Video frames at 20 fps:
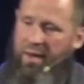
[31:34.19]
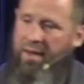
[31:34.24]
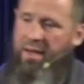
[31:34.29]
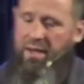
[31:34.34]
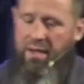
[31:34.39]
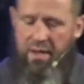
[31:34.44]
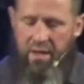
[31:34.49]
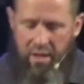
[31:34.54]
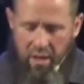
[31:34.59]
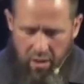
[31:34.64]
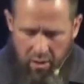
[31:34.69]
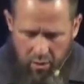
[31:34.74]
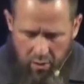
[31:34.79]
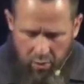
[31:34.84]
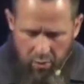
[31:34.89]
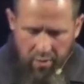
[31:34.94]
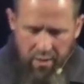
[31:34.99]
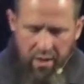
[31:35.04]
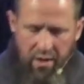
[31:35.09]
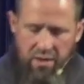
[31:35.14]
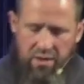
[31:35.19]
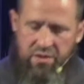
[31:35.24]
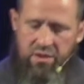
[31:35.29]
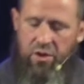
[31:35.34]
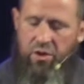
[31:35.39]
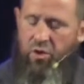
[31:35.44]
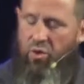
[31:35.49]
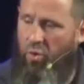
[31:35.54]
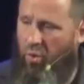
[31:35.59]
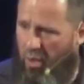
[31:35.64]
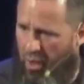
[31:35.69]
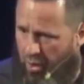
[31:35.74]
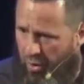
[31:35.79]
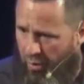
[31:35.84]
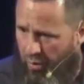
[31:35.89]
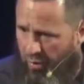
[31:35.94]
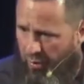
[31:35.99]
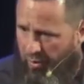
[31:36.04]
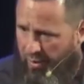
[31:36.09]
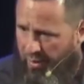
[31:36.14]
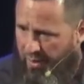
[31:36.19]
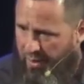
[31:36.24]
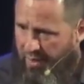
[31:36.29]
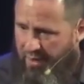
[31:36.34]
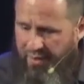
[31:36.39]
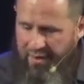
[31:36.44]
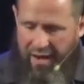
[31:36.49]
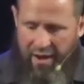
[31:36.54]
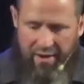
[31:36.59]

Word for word: where we can go to grow.